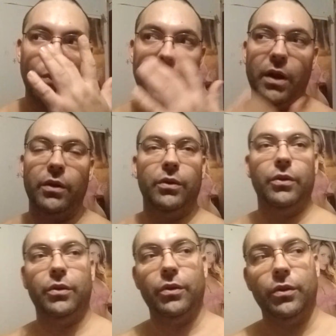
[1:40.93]
where
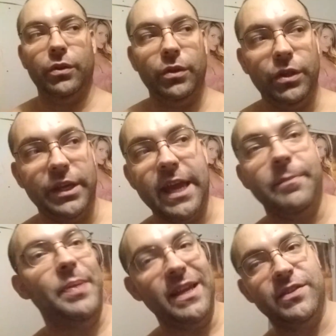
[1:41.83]
you get
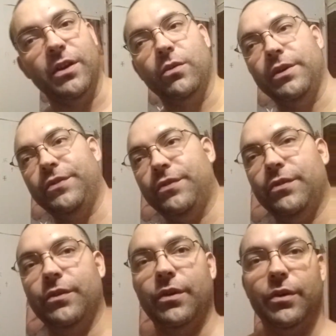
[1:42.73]
a pizza with
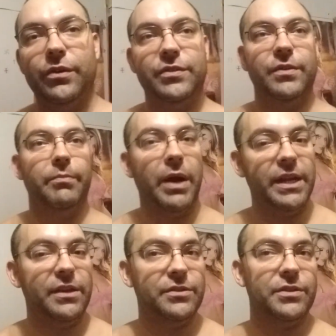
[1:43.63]
some
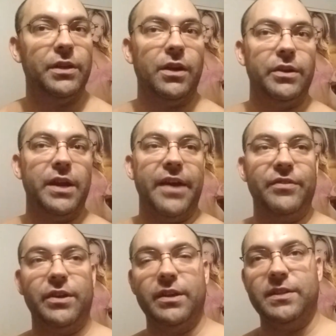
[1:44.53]
buddies, you know, you're
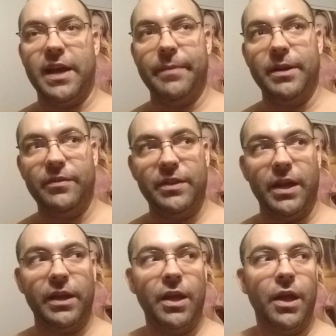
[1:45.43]
having a good time and everything.